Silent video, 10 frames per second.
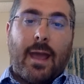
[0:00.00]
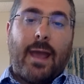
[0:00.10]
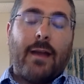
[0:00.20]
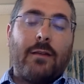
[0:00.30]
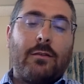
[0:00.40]

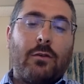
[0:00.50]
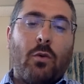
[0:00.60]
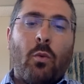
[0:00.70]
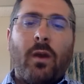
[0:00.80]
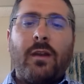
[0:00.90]
And
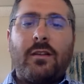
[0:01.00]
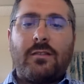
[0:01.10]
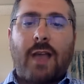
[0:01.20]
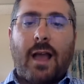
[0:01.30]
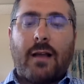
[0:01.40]
what
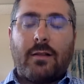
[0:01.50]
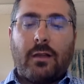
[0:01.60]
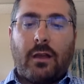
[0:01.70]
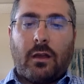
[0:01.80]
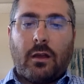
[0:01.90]

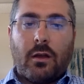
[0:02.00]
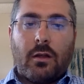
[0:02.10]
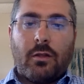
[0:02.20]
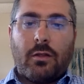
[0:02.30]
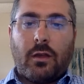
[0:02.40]
exactly
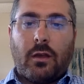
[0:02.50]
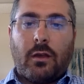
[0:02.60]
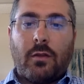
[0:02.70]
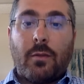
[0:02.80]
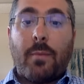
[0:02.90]

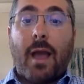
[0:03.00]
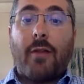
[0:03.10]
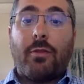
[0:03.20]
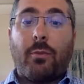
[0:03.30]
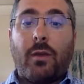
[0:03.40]
the the
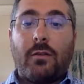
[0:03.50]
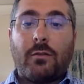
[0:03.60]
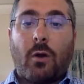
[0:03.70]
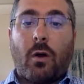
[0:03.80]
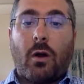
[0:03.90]

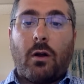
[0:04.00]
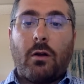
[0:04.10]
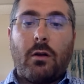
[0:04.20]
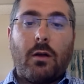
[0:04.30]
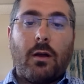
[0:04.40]
pathways
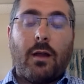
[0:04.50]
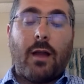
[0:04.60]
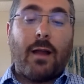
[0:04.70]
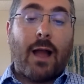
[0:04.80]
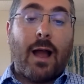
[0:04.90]
are,
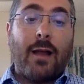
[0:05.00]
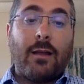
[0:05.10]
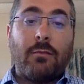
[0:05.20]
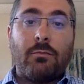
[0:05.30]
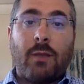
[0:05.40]
I, I,
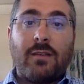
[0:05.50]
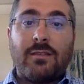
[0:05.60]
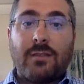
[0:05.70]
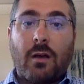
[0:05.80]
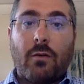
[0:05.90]
I
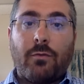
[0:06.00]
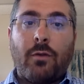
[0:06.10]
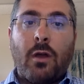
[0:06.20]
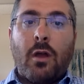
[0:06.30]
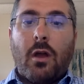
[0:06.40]

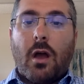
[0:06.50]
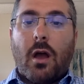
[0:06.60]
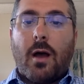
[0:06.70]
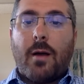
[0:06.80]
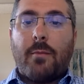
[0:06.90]
myself
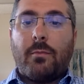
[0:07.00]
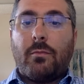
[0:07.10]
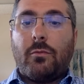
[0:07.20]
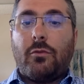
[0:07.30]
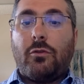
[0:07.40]

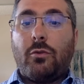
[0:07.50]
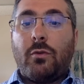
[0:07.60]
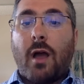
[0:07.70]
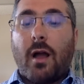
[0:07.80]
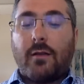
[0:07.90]
um,
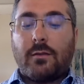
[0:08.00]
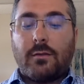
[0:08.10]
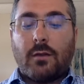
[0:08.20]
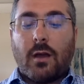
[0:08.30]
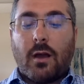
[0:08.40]
do
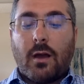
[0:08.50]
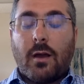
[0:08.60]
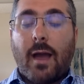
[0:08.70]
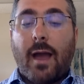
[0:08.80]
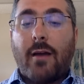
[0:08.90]
not
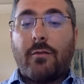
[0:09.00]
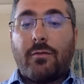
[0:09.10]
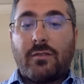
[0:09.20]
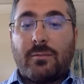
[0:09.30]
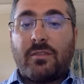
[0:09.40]
uh,
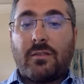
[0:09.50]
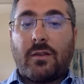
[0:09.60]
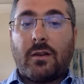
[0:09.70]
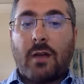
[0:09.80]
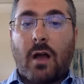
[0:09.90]
have
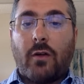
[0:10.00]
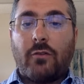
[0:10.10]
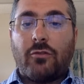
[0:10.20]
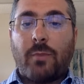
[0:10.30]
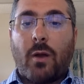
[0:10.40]
specific
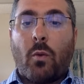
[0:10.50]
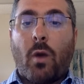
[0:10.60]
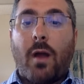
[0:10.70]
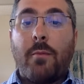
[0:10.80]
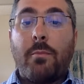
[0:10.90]
knowledge about
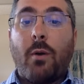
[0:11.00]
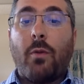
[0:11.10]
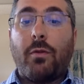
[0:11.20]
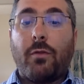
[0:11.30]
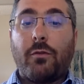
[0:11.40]
why
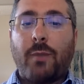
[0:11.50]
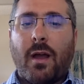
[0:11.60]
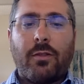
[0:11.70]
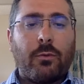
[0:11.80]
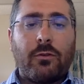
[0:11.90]
both of those
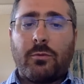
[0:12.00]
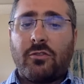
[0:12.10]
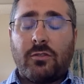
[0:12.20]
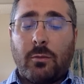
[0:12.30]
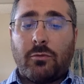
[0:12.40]
pathways,
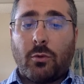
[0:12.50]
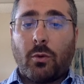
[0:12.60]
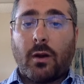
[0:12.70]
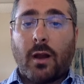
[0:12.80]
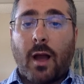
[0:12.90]
which seem to
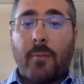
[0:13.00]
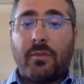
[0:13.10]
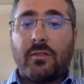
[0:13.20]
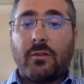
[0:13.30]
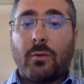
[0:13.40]
work in
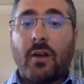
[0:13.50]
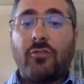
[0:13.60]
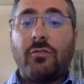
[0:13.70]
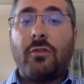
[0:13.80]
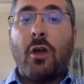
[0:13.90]
opposite
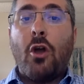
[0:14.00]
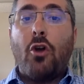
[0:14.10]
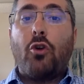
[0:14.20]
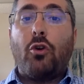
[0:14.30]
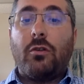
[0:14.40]
directions,
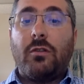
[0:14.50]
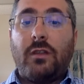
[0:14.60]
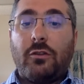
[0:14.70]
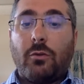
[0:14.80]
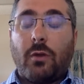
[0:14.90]
could
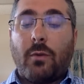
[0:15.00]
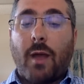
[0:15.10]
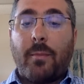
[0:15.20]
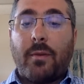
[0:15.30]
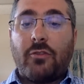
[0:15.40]
lead to a
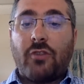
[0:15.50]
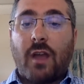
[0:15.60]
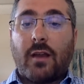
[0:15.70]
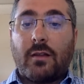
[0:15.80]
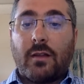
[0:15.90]
rapid
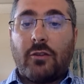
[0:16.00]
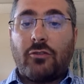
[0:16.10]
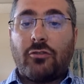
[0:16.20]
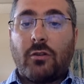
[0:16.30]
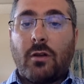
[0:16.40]

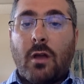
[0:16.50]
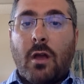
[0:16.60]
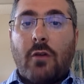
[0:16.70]
ejaculation.